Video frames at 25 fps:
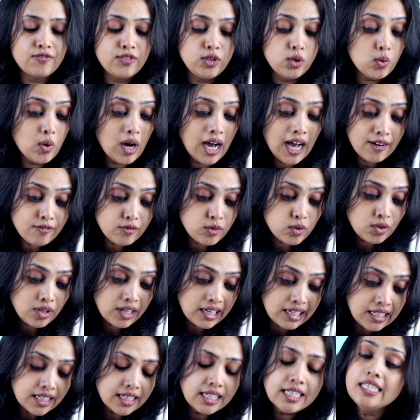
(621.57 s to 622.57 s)
You have to
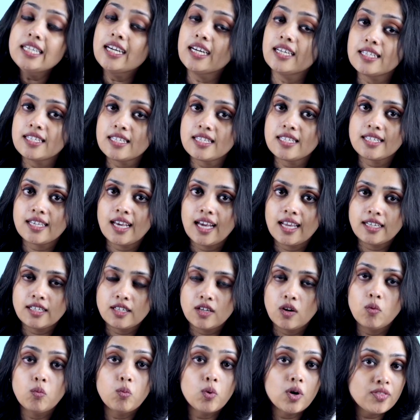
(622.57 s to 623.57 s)
clearly understand
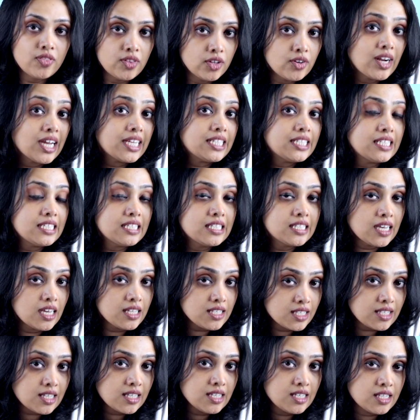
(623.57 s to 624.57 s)
what the writing
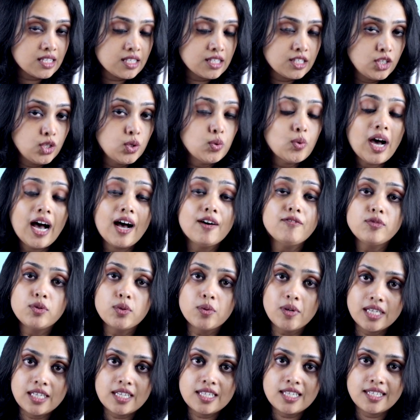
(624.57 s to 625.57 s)
task is. You have to
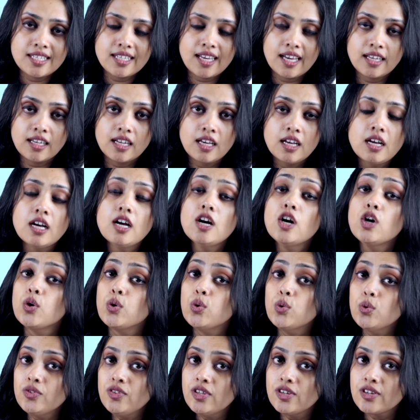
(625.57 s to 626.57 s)
understand
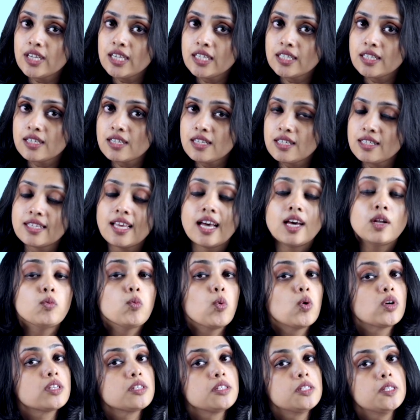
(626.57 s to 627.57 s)
who the reader is and
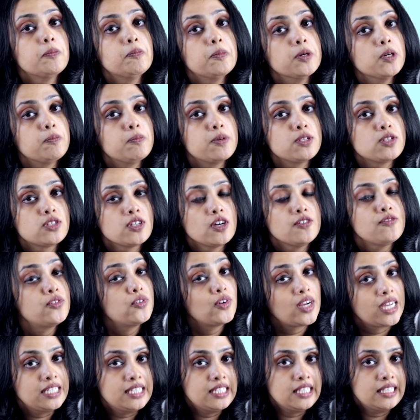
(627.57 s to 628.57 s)
what is the purpose of
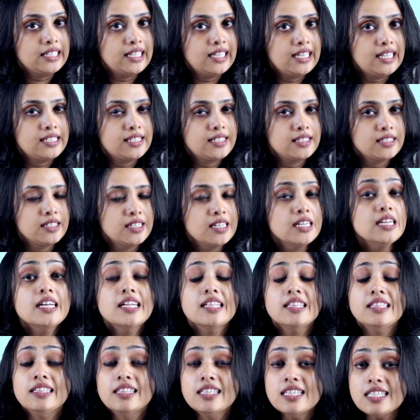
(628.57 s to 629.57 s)
writing the letter.
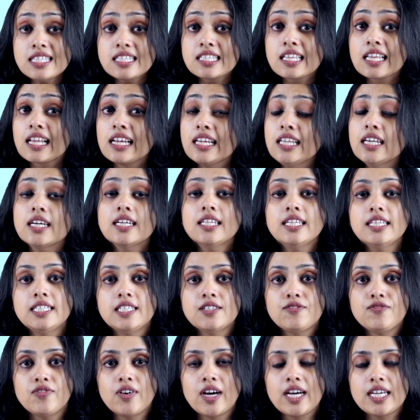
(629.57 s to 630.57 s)
This clearly
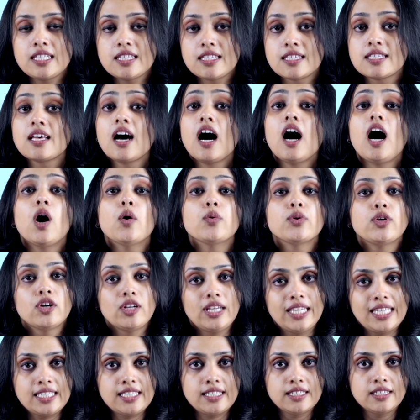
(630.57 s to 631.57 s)
defines how your
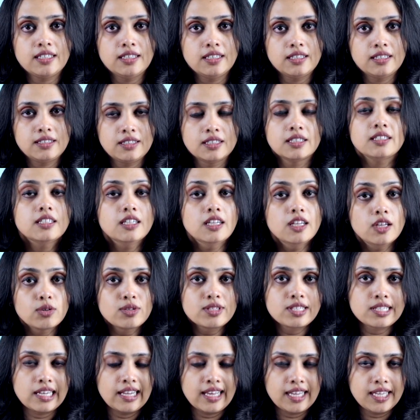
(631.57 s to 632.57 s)
letter
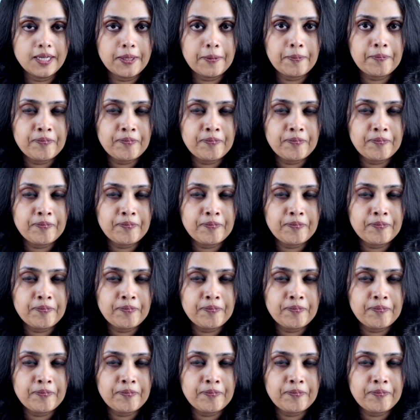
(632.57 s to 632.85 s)
looks like.